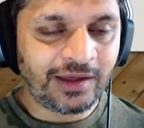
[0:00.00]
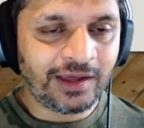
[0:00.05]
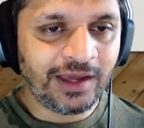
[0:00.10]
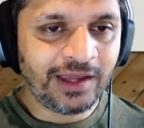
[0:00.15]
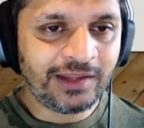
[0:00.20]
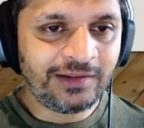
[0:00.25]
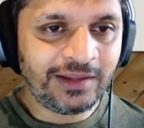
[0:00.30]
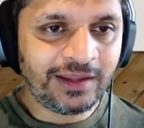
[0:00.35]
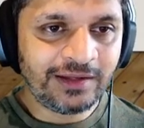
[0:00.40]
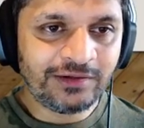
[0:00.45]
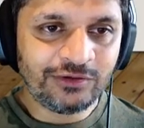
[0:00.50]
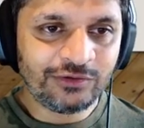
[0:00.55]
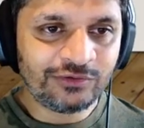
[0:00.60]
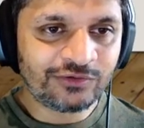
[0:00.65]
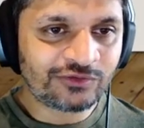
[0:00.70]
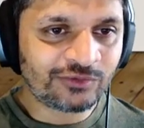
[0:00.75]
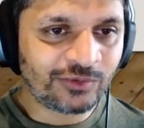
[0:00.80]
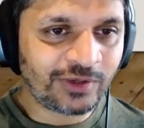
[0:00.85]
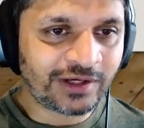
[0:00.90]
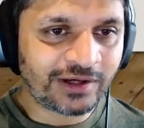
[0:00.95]
And then you
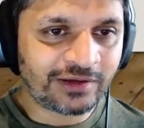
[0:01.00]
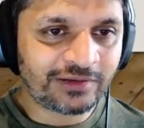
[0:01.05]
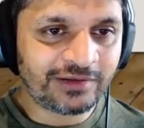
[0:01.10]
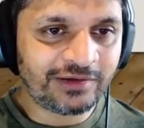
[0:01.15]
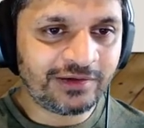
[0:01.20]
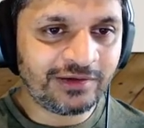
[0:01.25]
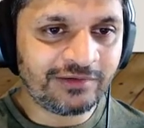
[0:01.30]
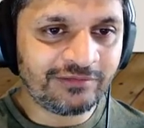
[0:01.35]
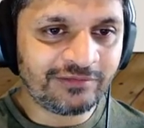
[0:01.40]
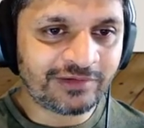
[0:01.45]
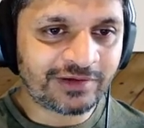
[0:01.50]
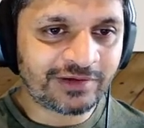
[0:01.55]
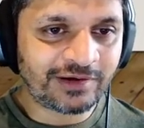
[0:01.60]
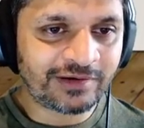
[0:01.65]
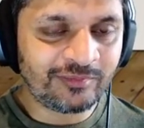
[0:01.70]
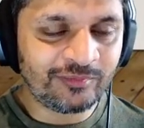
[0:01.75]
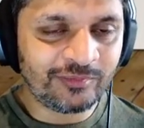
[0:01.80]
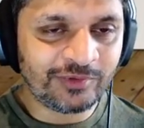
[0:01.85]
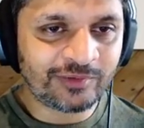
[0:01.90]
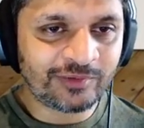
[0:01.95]
just work out the DENAVIT
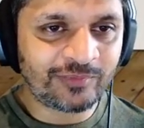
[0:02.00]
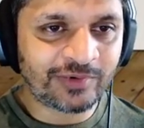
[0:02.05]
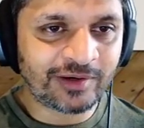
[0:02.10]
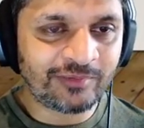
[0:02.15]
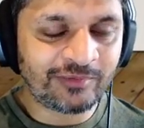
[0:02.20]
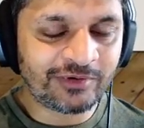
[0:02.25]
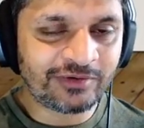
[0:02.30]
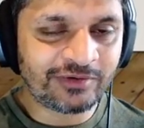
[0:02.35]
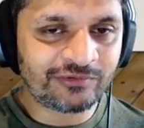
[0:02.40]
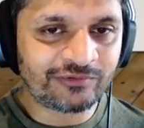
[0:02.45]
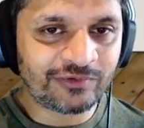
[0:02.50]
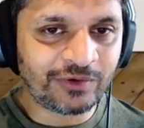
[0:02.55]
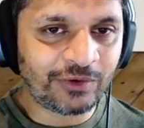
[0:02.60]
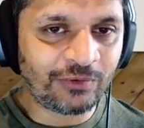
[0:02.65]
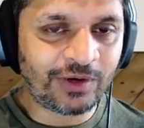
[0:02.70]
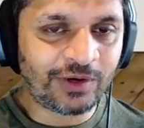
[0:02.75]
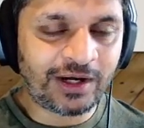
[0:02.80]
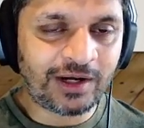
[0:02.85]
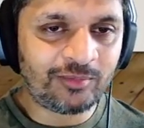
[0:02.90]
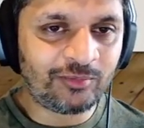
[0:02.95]
HARTENBERG parameters for
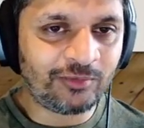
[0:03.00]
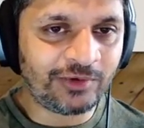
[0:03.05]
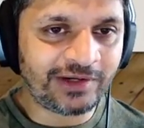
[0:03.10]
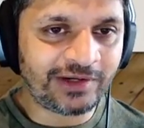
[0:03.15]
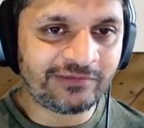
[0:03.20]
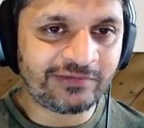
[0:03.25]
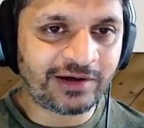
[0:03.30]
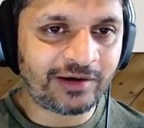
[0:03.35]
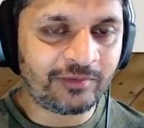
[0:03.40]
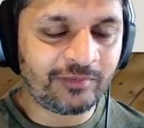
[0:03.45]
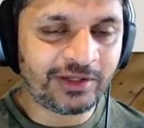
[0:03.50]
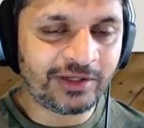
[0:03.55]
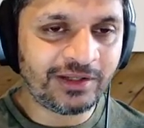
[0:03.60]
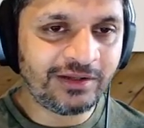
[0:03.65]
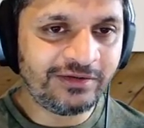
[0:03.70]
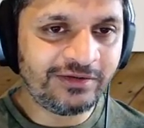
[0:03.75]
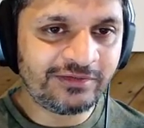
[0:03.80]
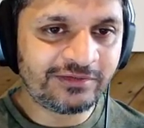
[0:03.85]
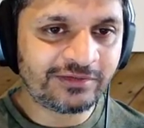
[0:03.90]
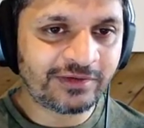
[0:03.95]
your arm, whatever arm it
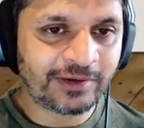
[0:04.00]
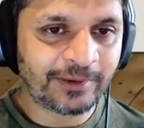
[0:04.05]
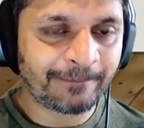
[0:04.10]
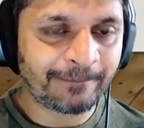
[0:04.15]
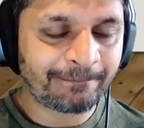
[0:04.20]
is.